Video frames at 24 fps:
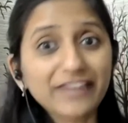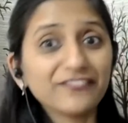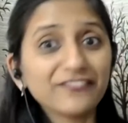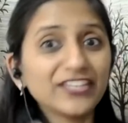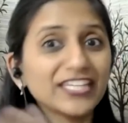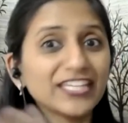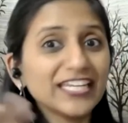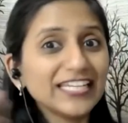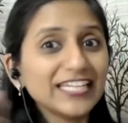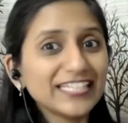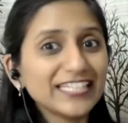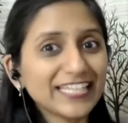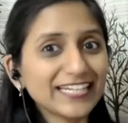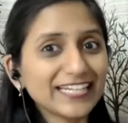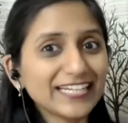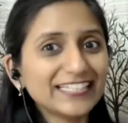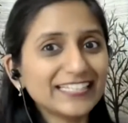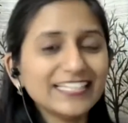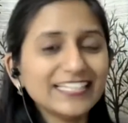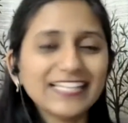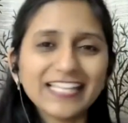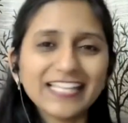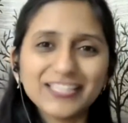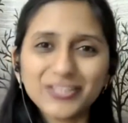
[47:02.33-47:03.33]
and we can get
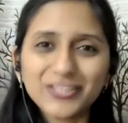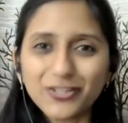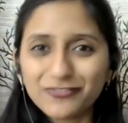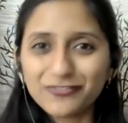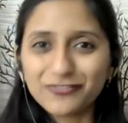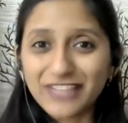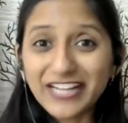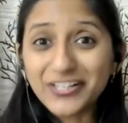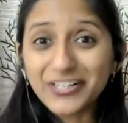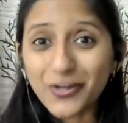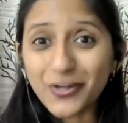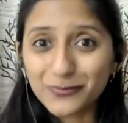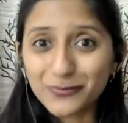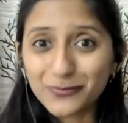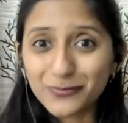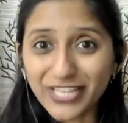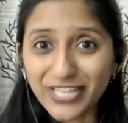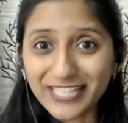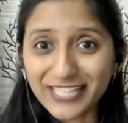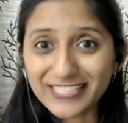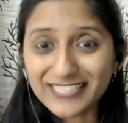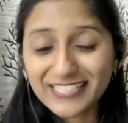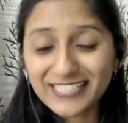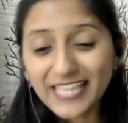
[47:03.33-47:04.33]
the length of that
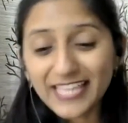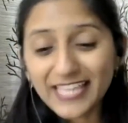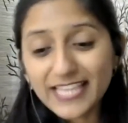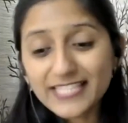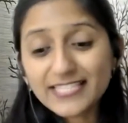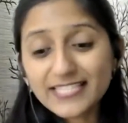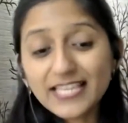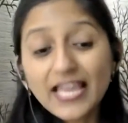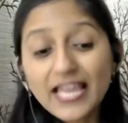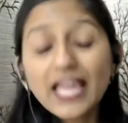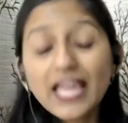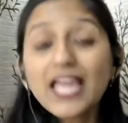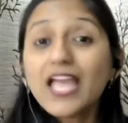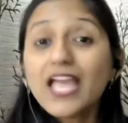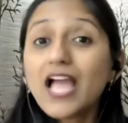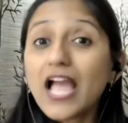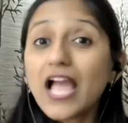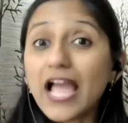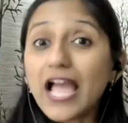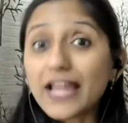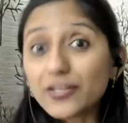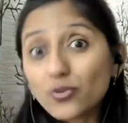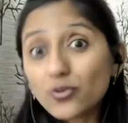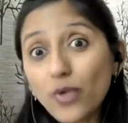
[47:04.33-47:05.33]
object. Yes,
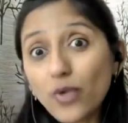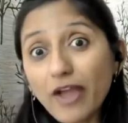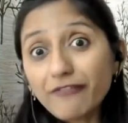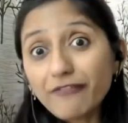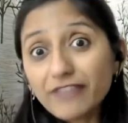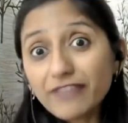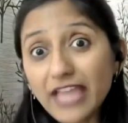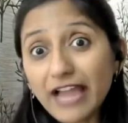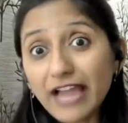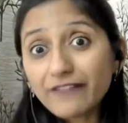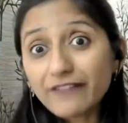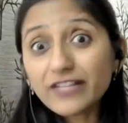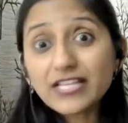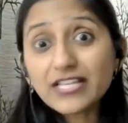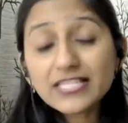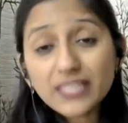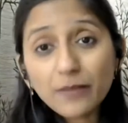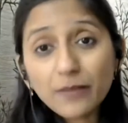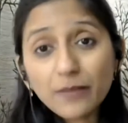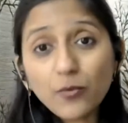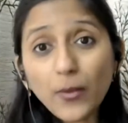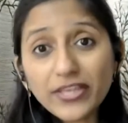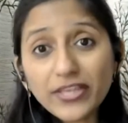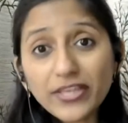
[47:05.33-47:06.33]
and we have done
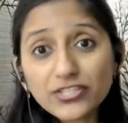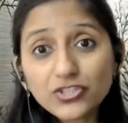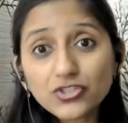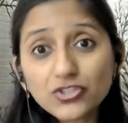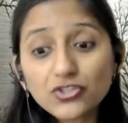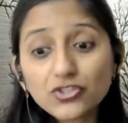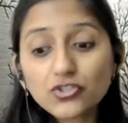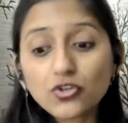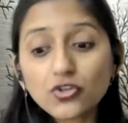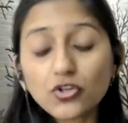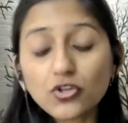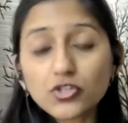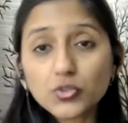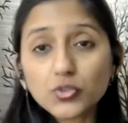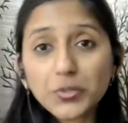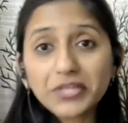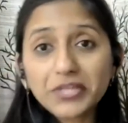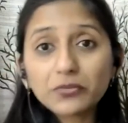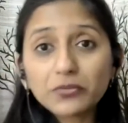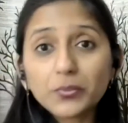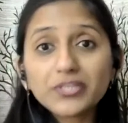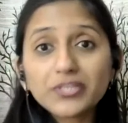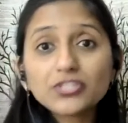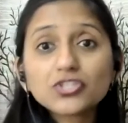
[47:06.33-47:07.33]
some questions also
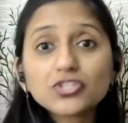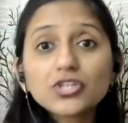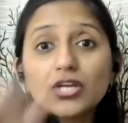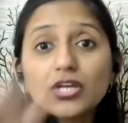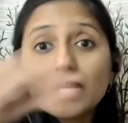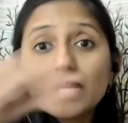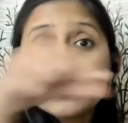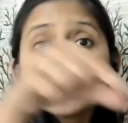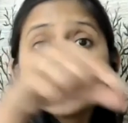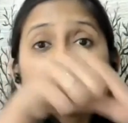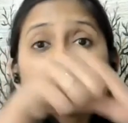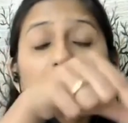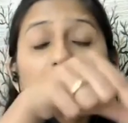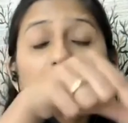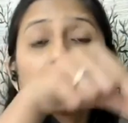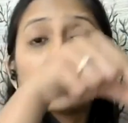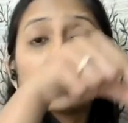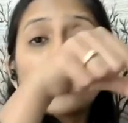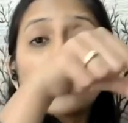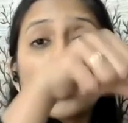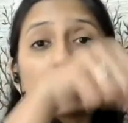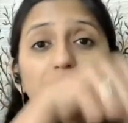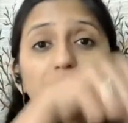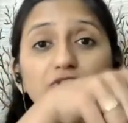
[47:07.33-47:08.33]
in which the
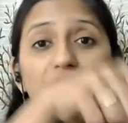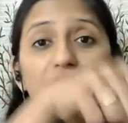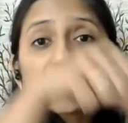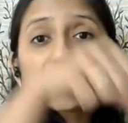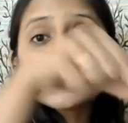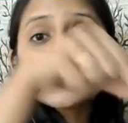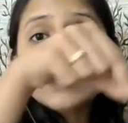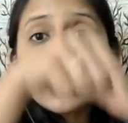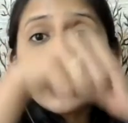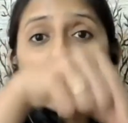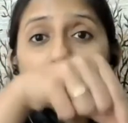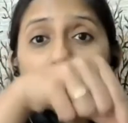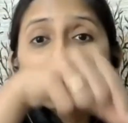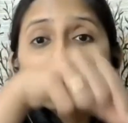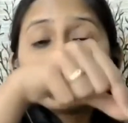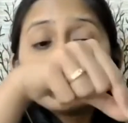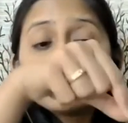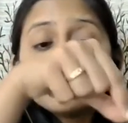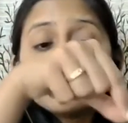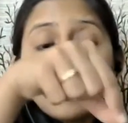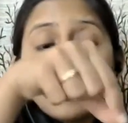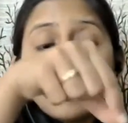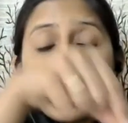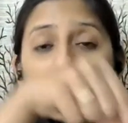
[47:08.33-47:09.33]
objects are
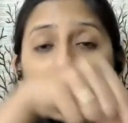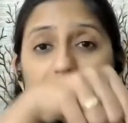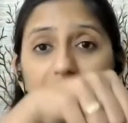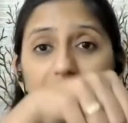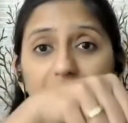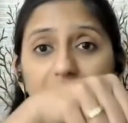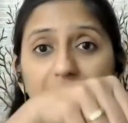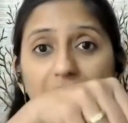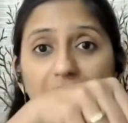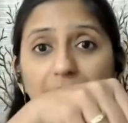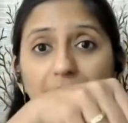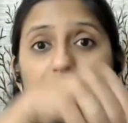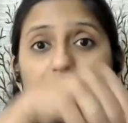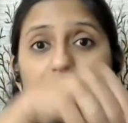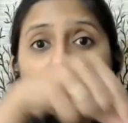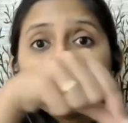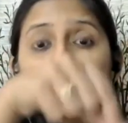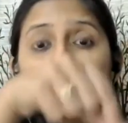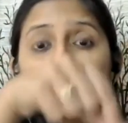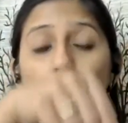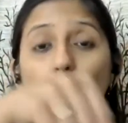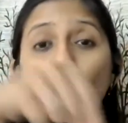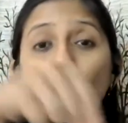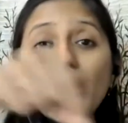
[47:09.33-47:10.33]
kept
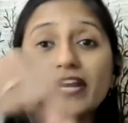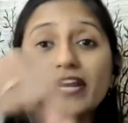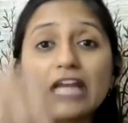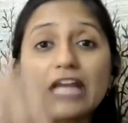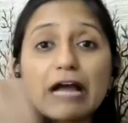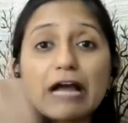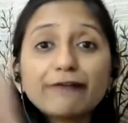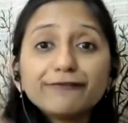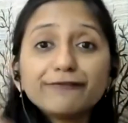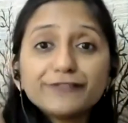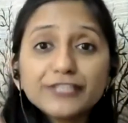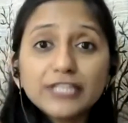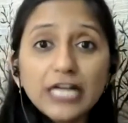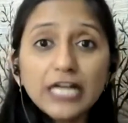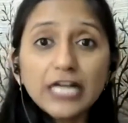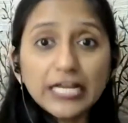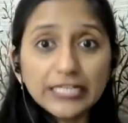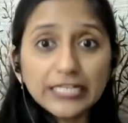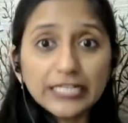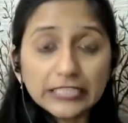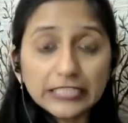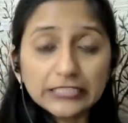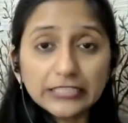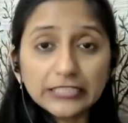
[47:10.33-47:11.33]
one after
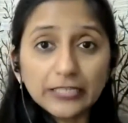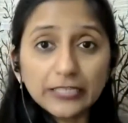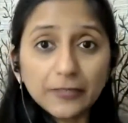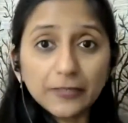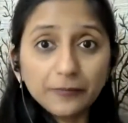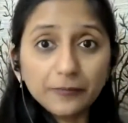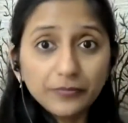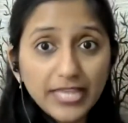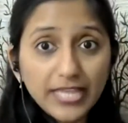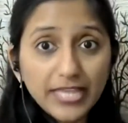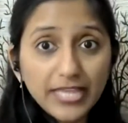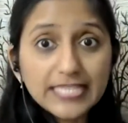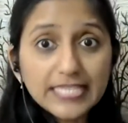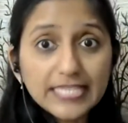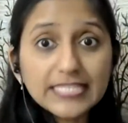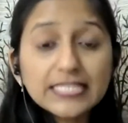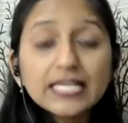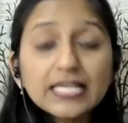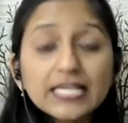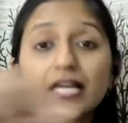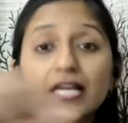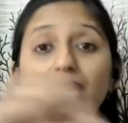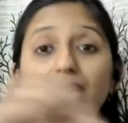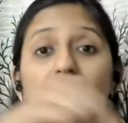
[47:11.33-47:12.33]
another.
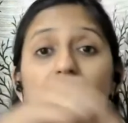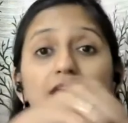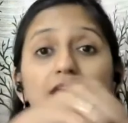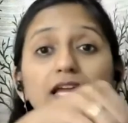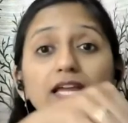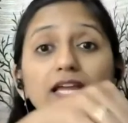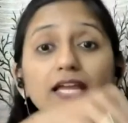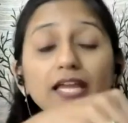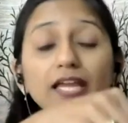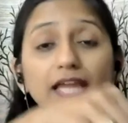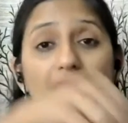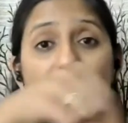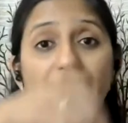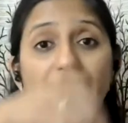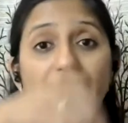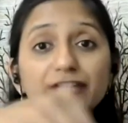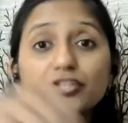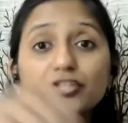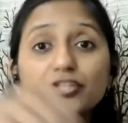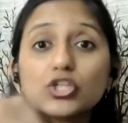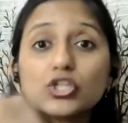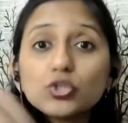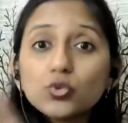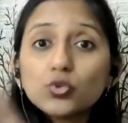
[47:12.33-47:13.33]
Yes,
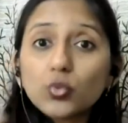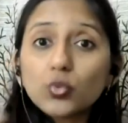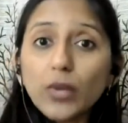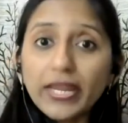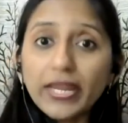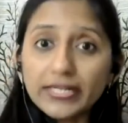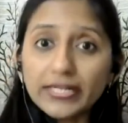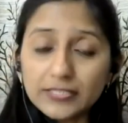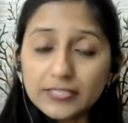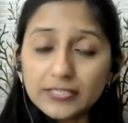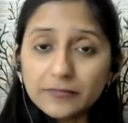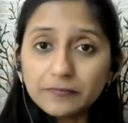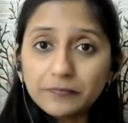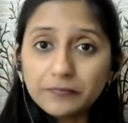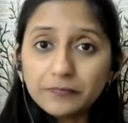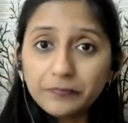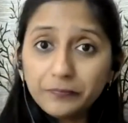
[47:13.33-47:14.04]
end to end.